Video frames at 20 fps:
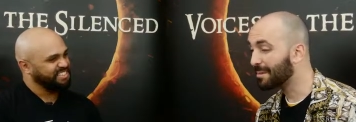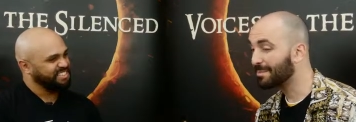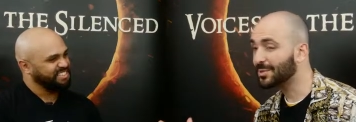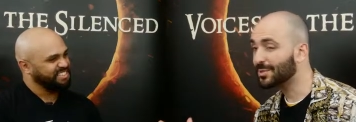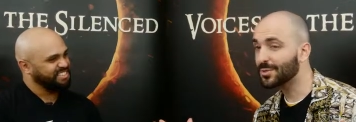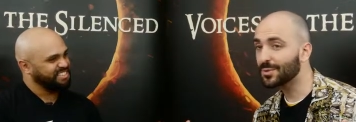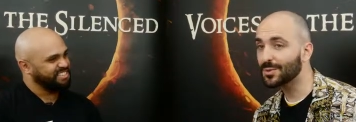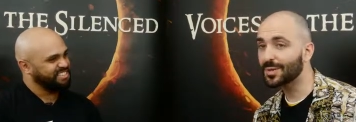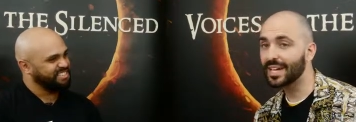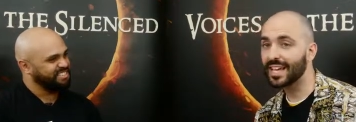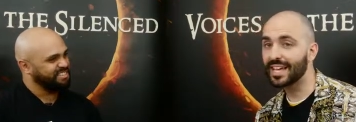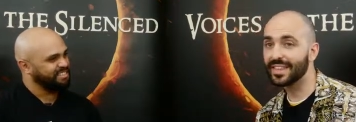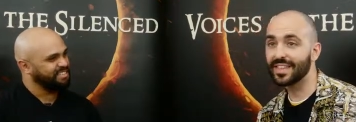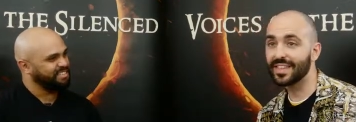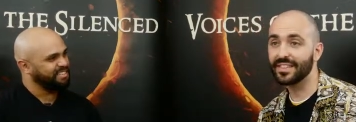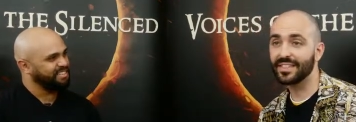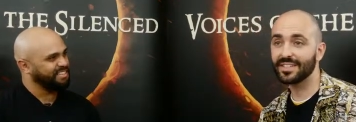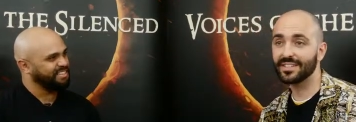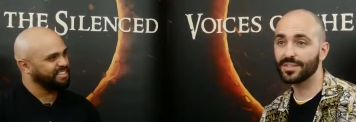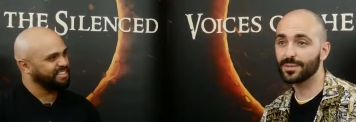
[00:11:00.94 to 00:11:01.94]
Speaker 1: I'm so
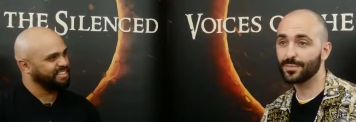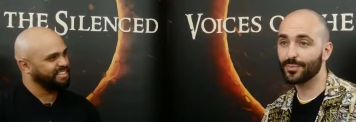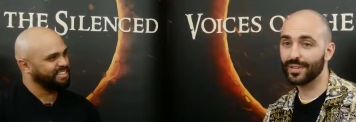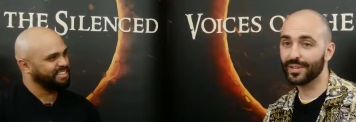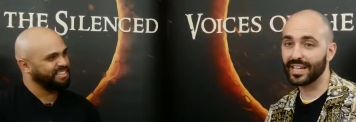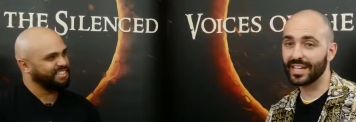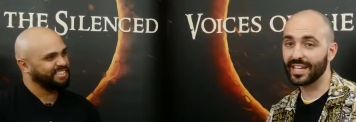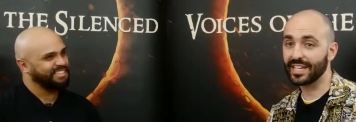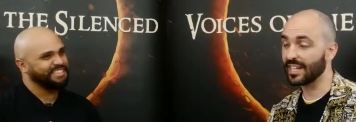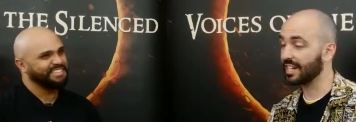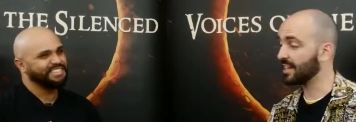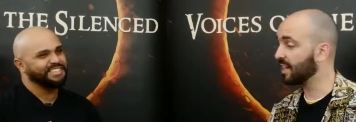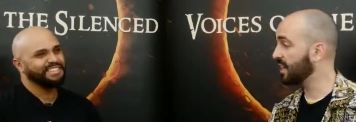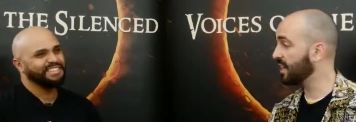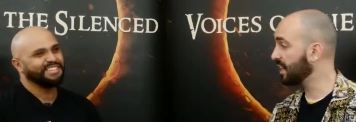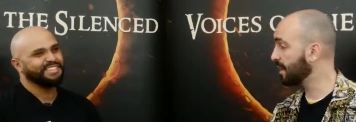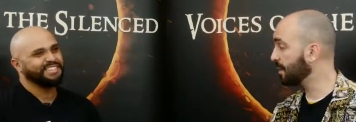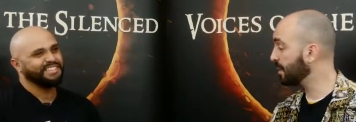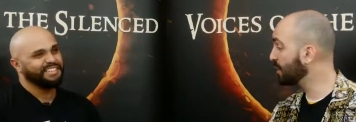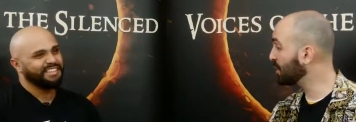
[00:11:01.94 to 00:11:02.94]
glad that this is bringing
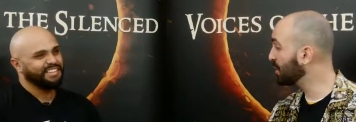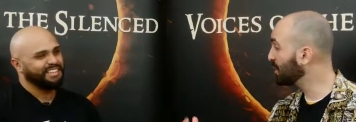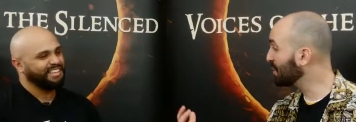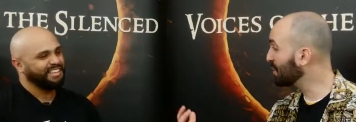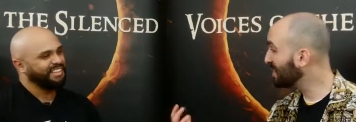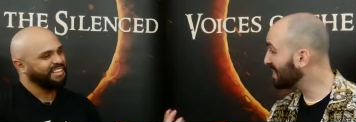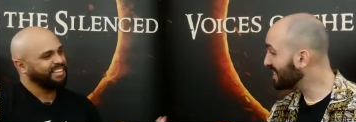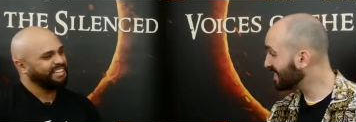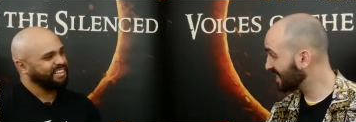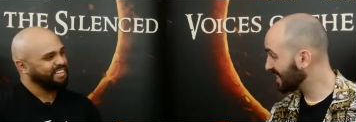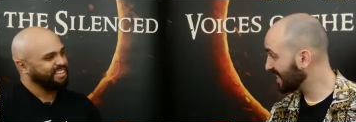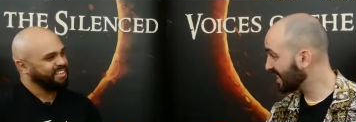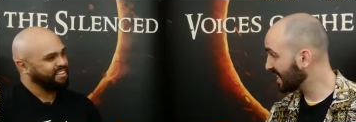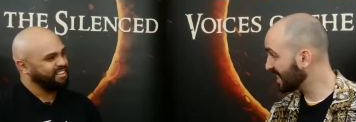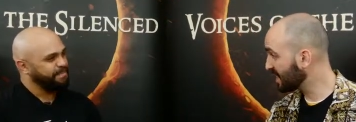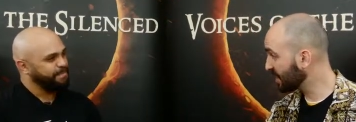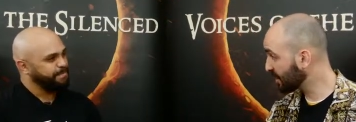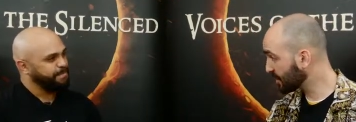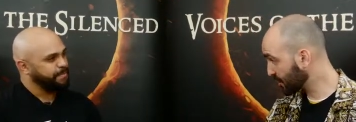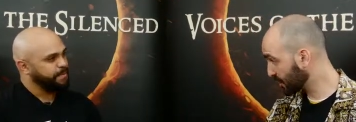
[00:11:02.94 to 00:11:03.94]
uh,
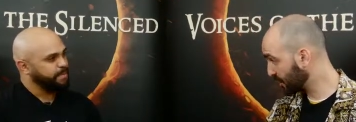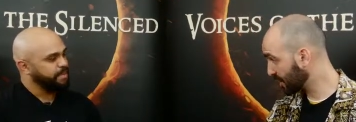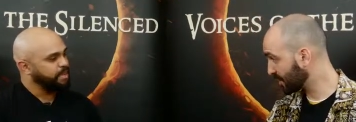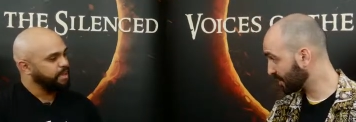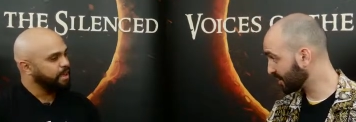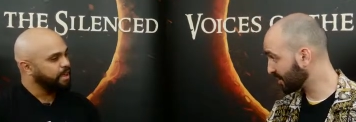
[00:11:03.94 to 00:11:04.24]
unity in the church.